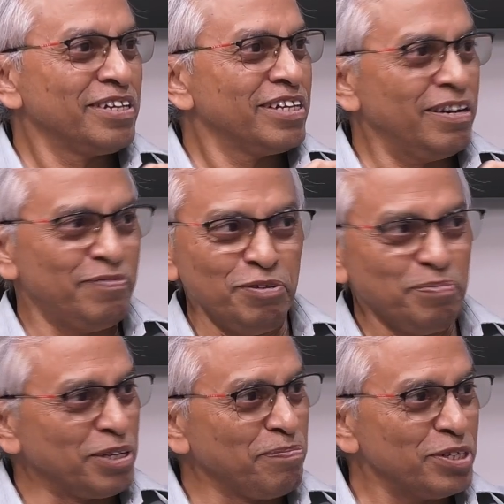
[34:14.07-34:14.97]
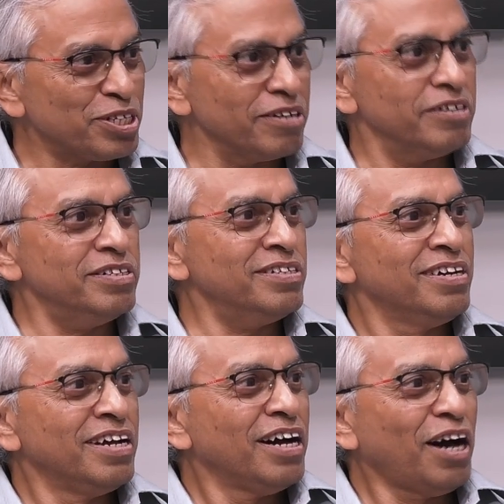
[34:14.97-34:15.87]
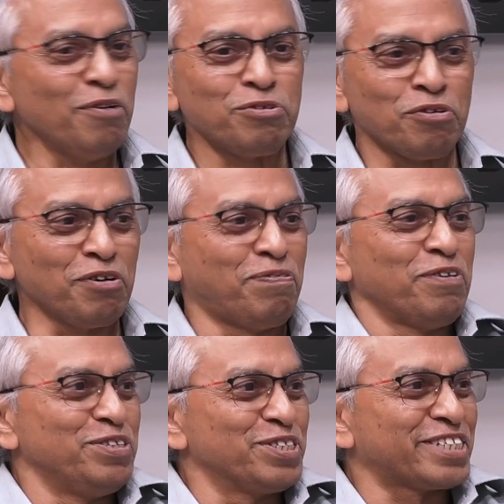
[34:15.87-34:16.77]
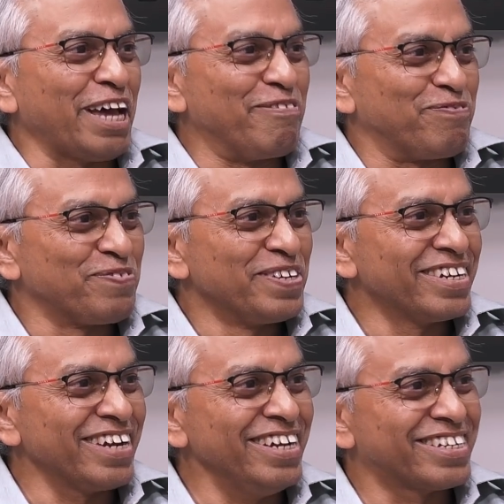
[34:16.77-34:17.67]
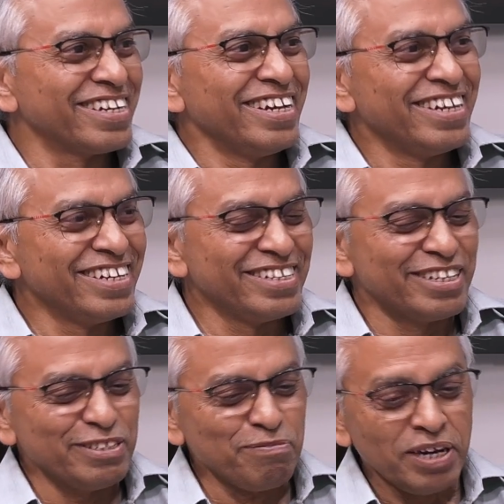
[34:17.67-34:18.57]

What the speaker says: everybody must learn how to cook for yourself, It doesn't.